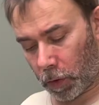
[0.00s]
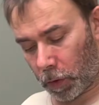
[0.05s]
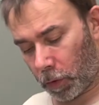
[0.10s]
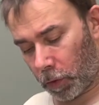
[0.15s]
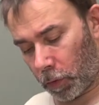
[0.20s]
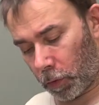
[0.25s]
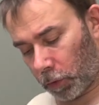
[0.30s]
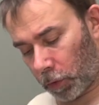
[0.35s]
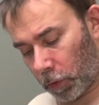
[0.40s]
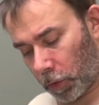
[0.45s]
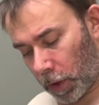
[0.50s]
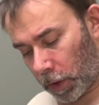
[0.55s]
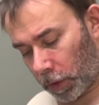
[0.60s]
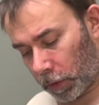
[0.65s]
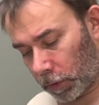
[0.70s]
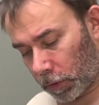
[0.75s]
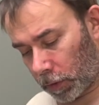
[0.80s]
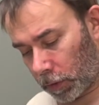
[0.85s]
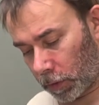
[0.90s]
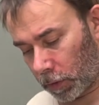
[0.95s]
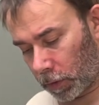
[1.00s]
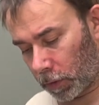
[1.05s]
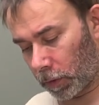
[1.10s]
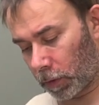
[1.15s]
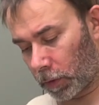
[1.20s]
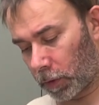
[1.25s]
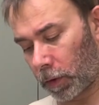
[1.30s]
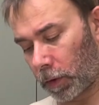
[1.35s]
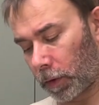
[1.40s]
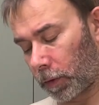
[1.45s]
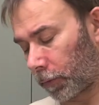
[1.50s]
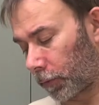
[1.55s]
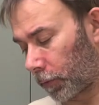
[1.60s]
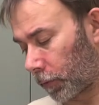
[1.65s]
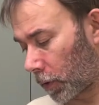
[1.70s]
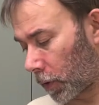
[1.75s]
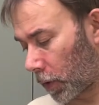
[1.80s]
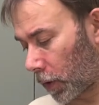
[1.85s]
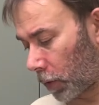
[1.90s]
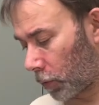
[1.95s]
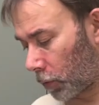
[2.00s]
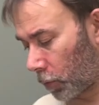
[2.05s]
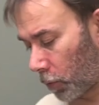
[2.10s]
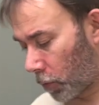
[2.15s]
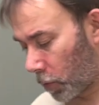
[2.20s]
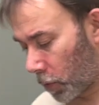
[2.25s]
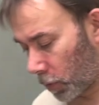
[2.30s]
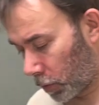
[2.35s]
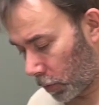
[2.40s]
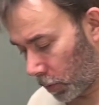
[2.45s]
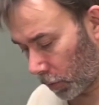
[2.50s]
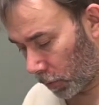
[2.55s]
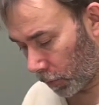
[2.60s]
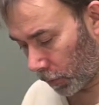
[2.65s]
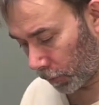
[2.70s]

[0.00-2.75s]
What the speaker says: You dress as you want.